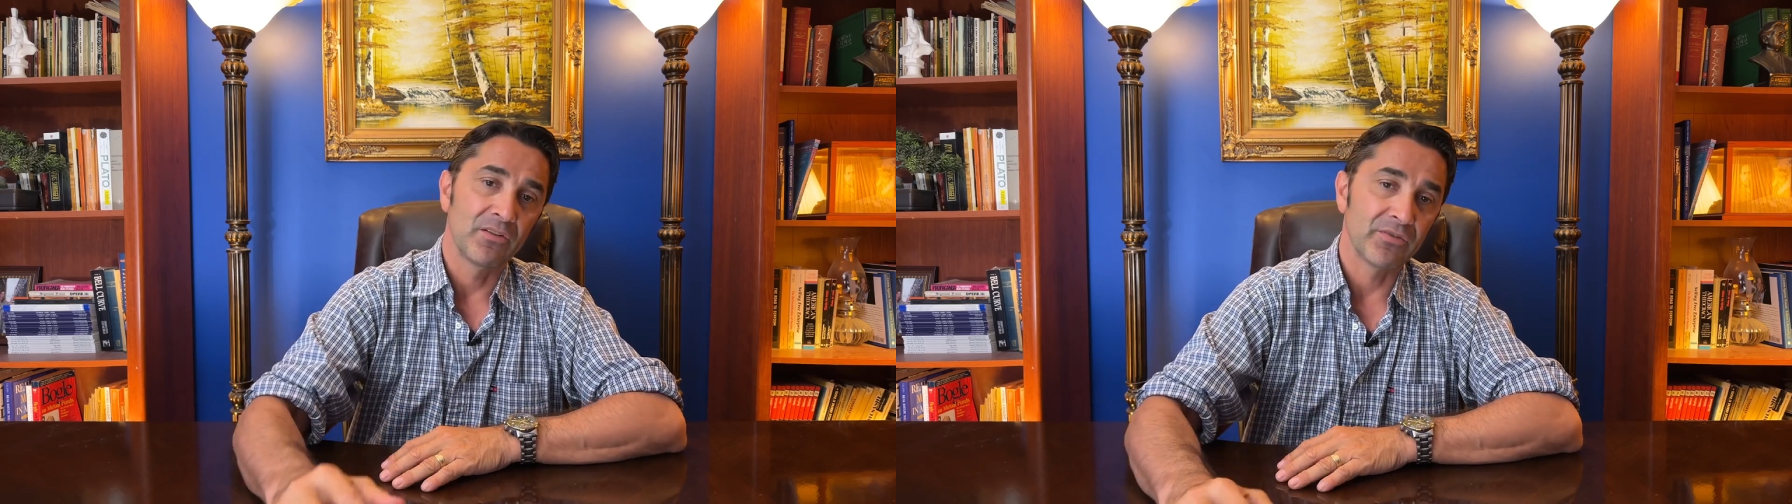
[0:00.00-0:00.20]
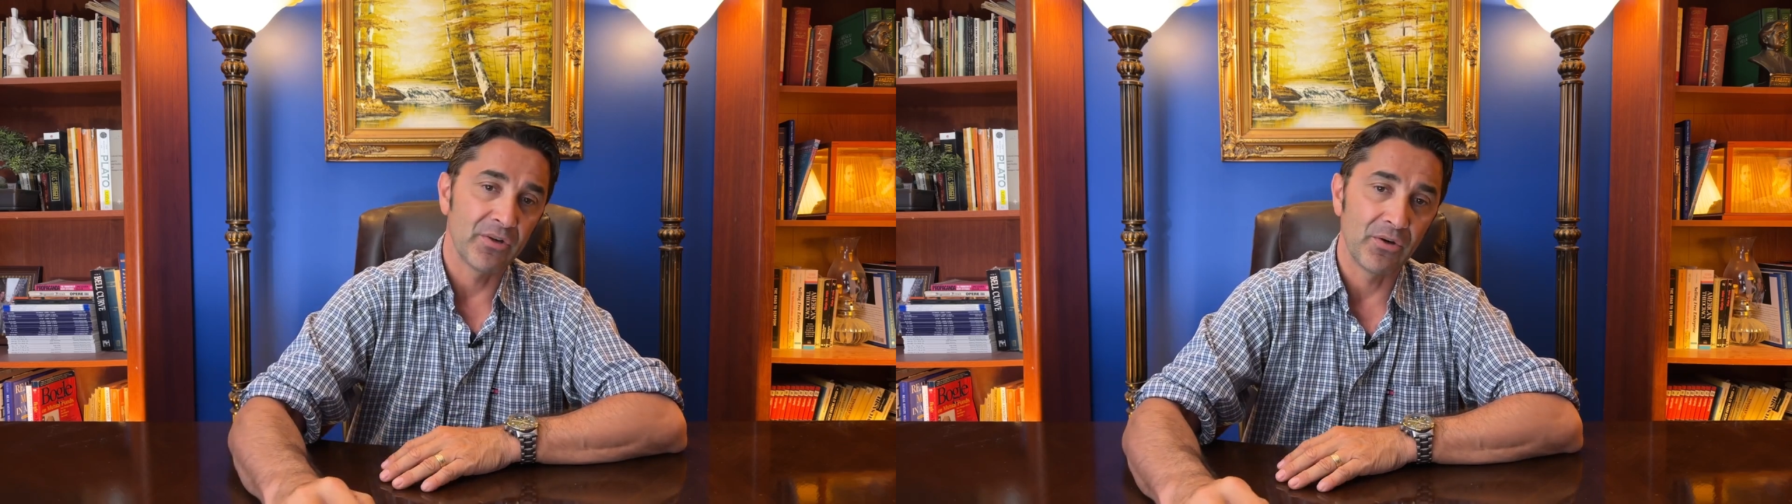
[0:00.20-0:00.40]

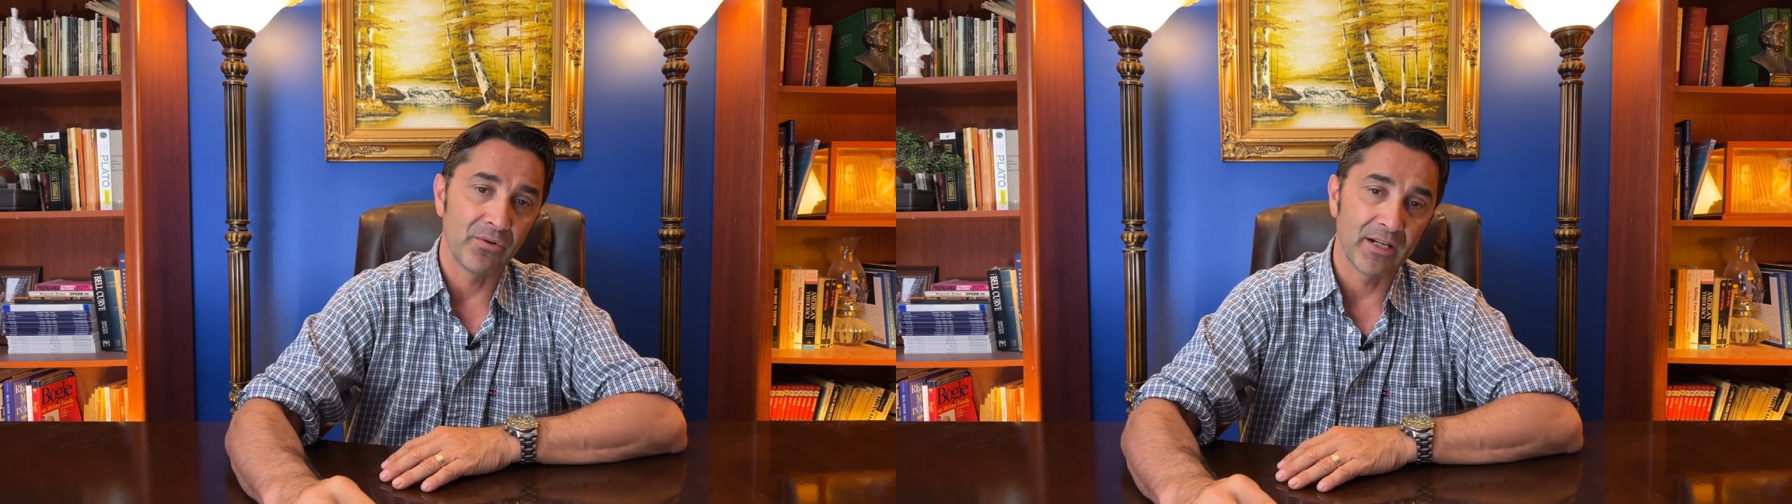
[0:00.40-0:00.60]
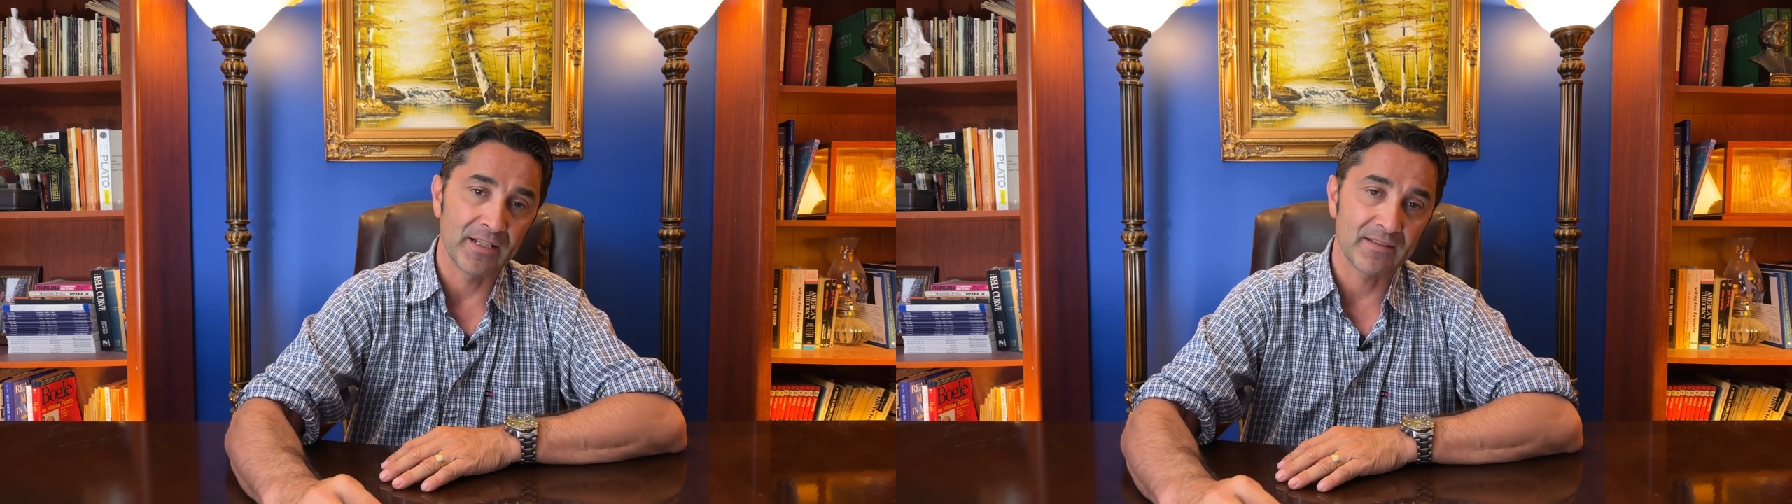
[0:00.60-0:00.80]

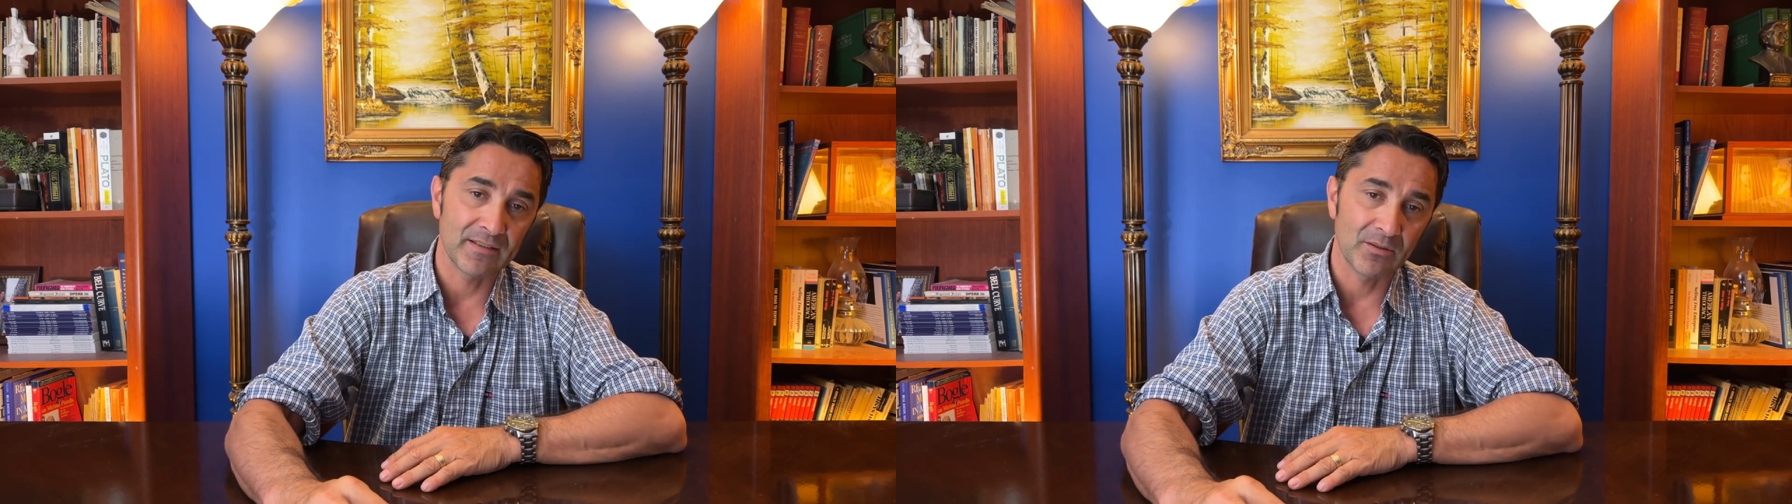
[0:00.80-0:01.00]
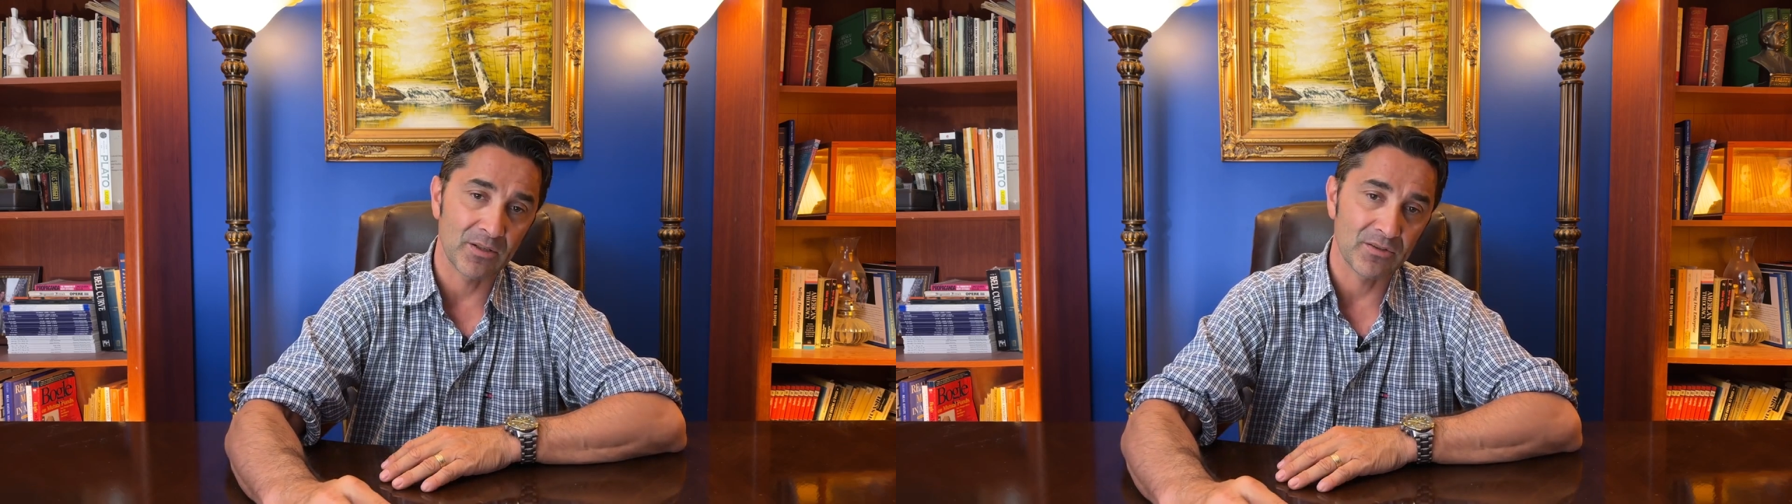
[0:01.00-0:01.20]
So let's
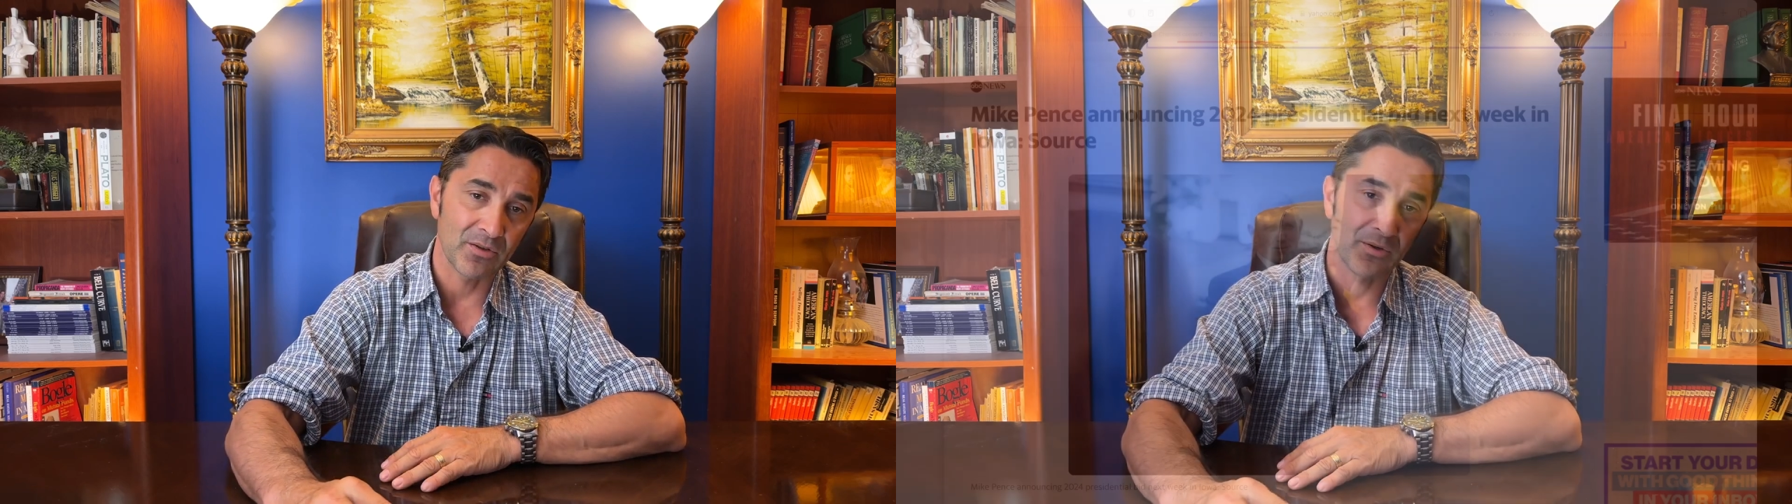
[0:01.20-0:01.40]
see what's